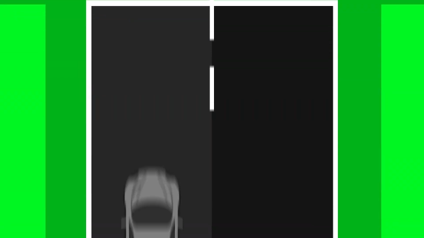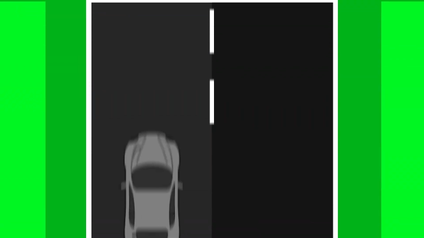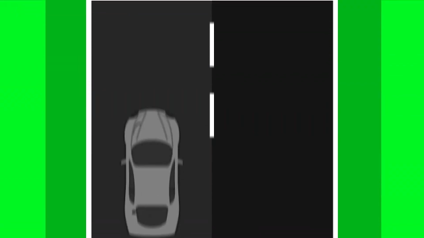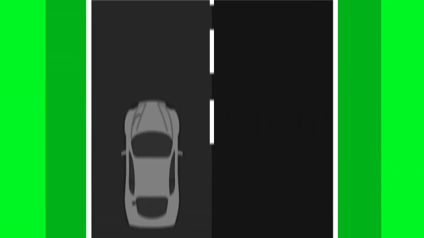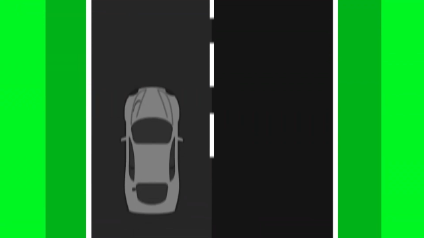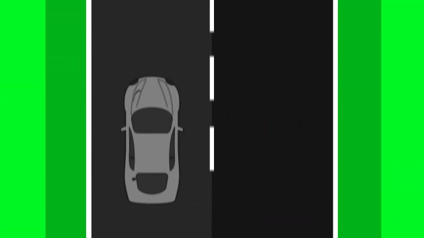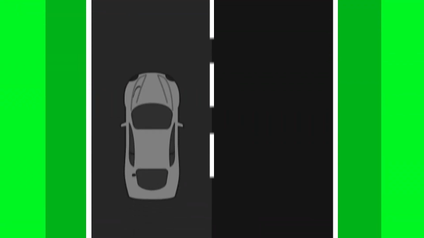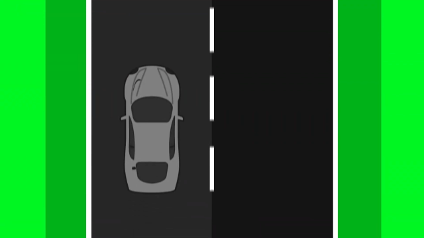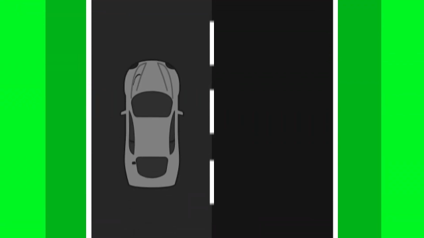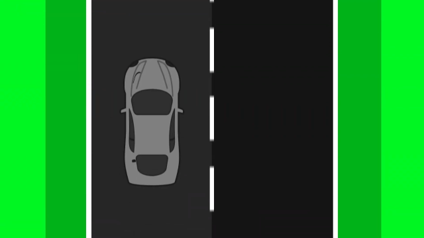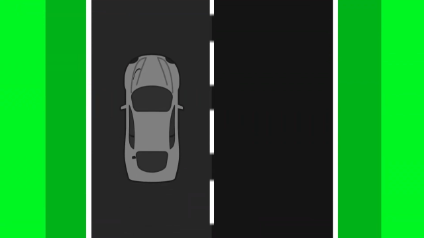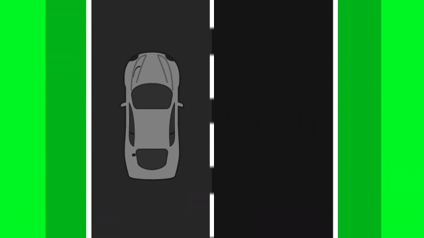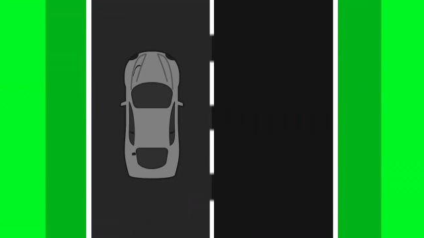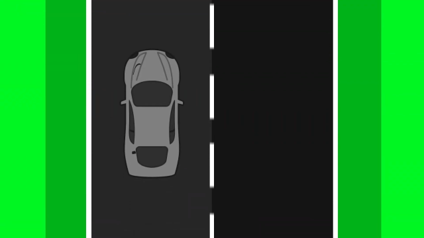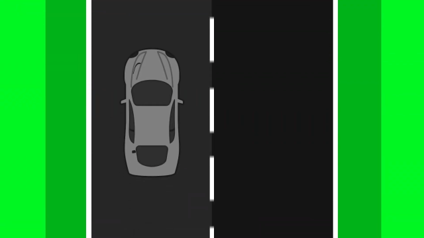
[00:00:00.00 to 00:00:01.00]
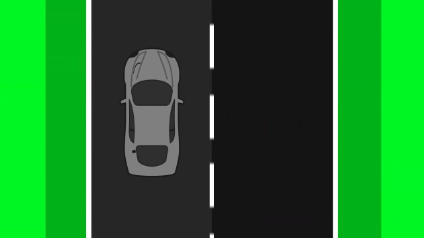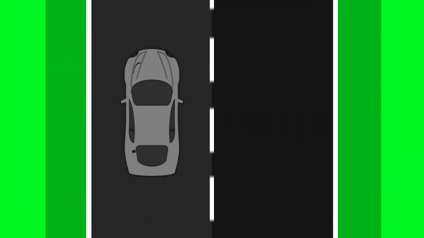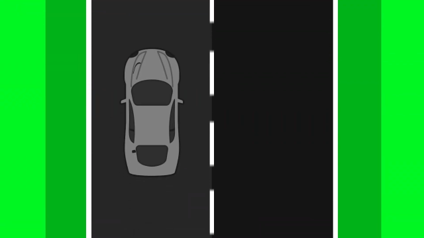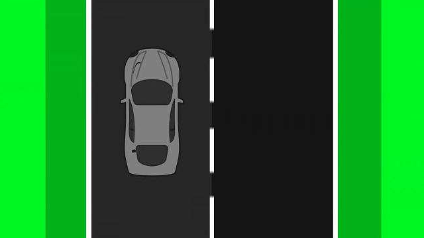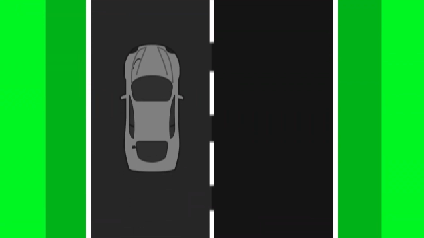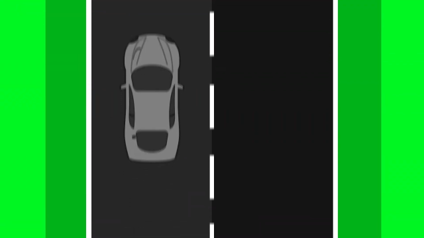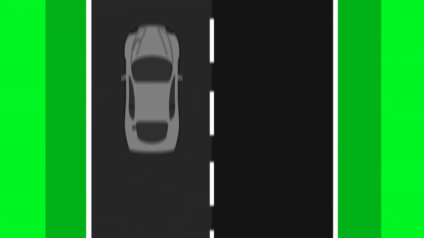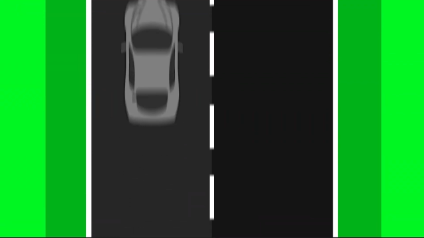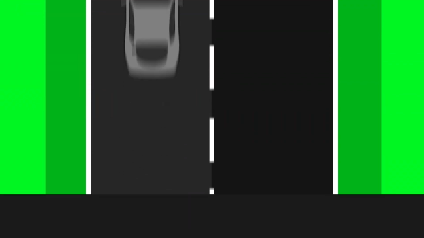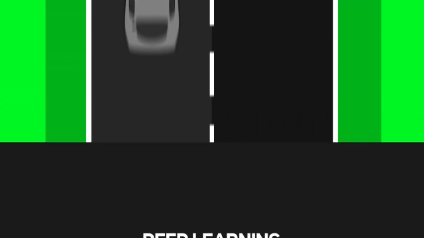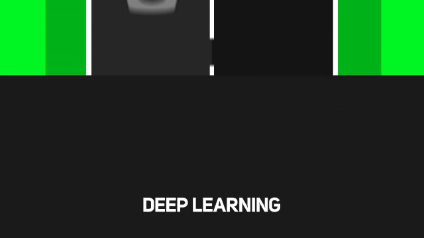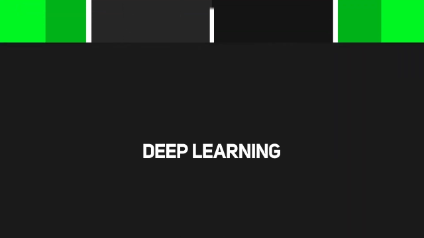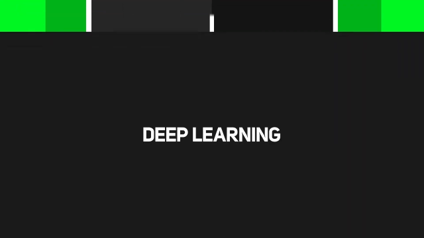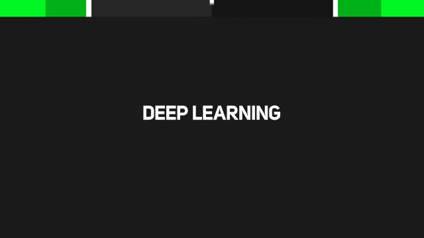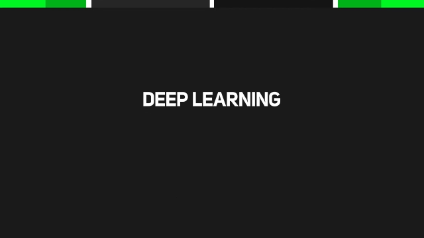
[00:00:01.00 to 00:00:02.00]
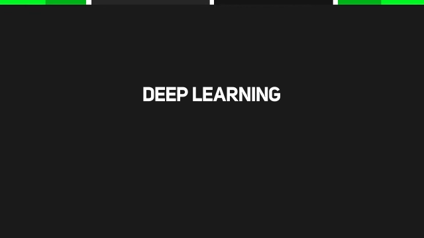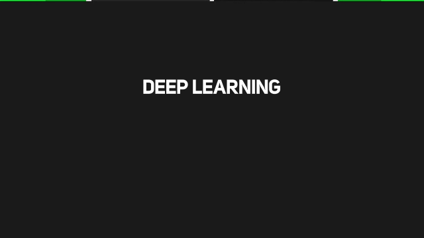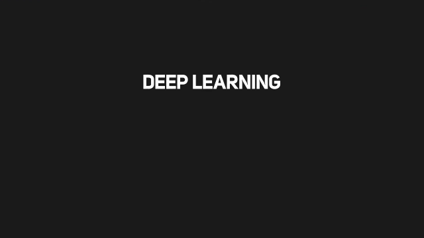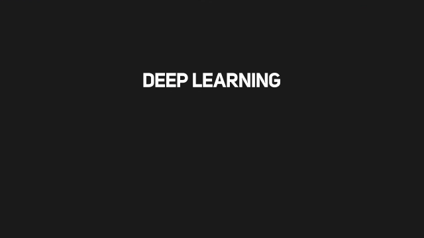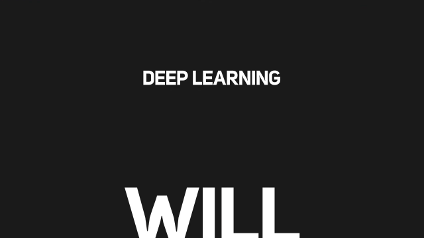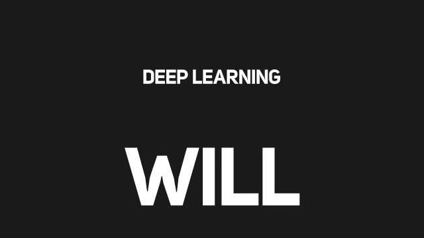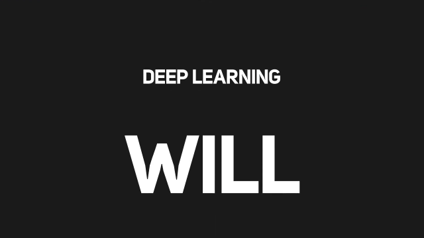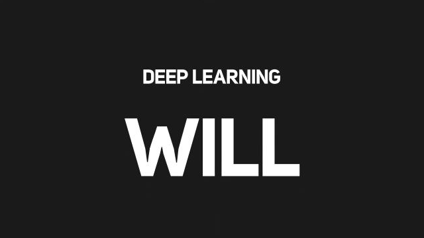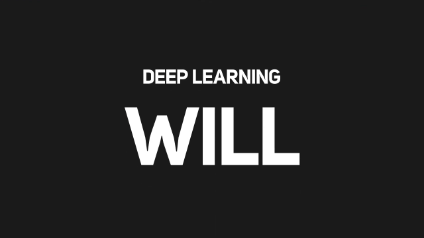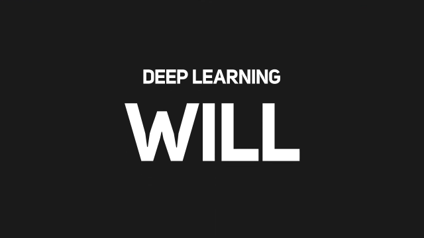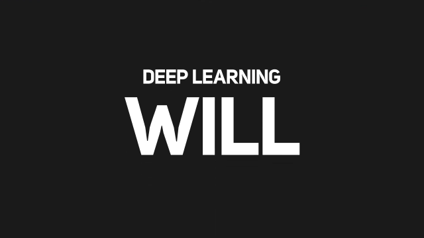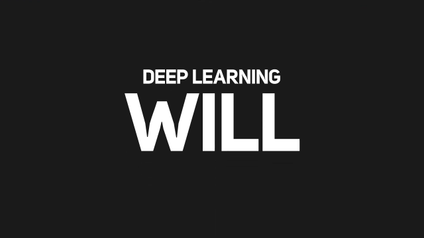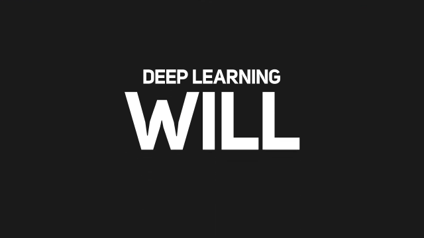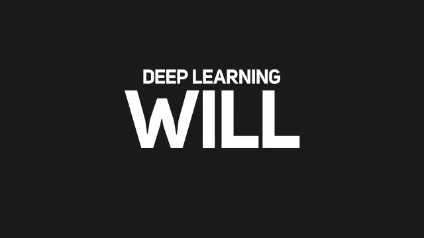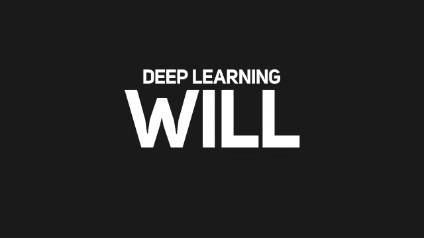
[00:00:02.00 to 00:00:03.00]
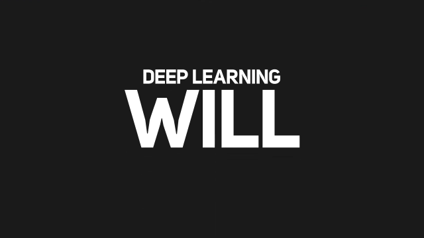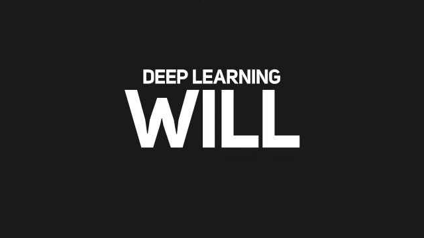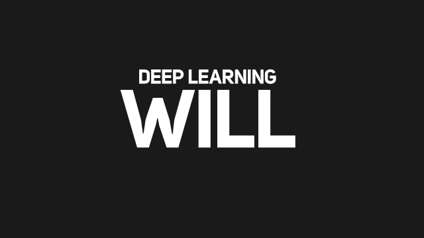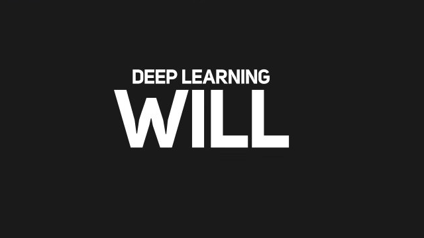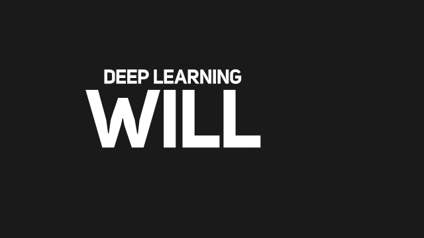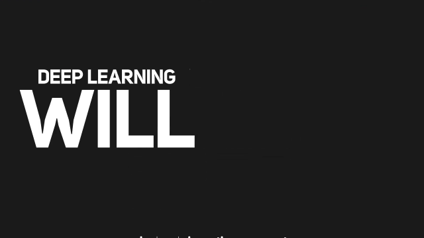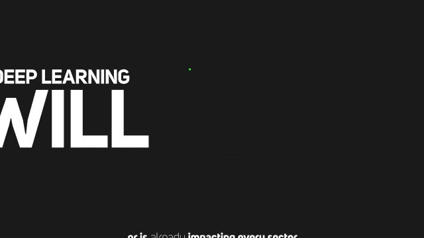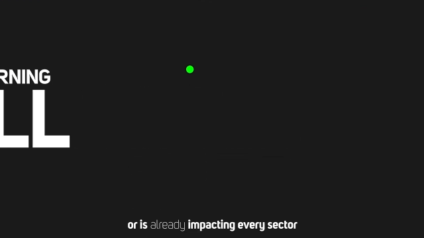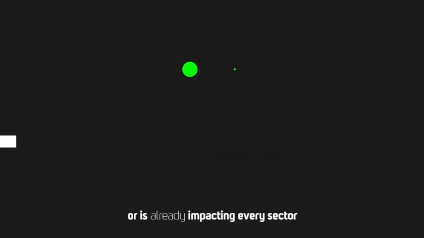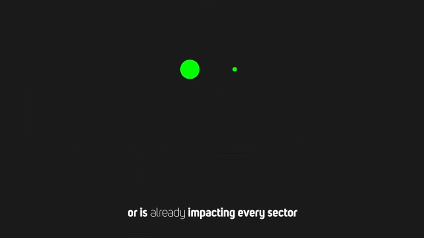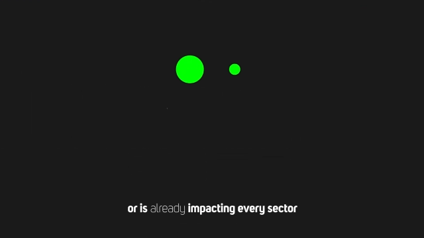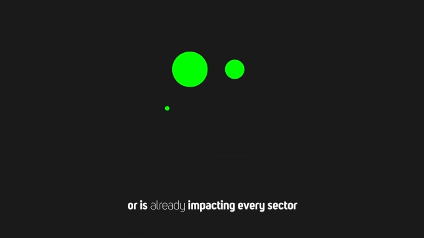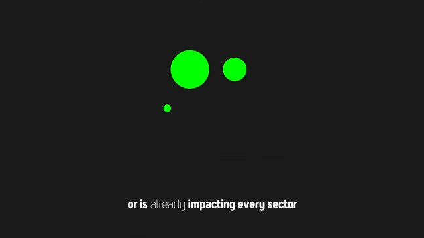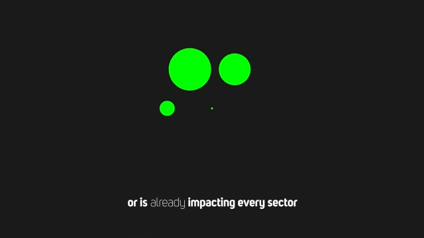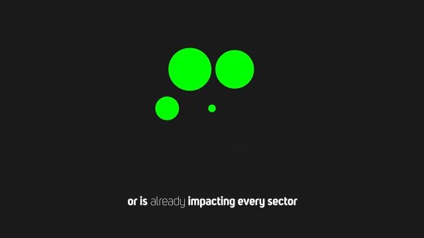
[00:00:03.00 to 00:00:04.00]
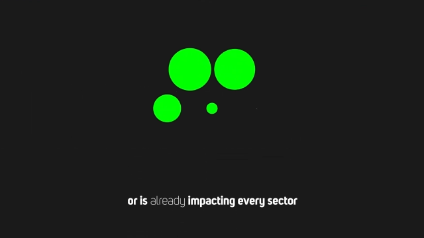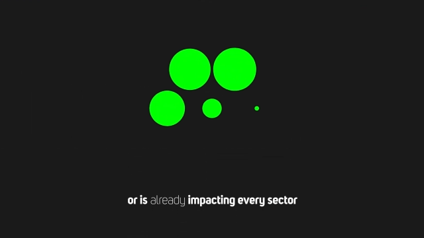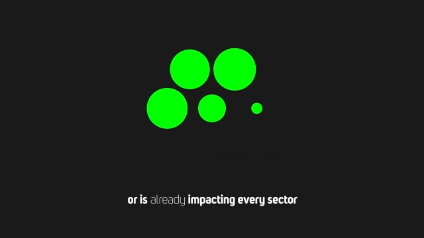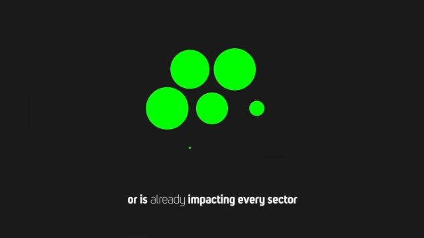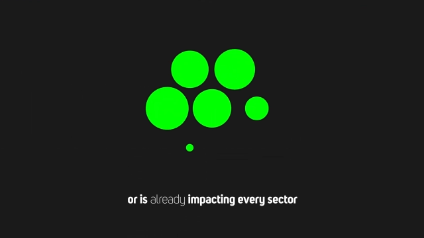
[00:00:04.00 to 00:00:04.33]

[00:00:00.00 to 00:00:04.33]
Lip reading: No face is visible, so there are no lips to read.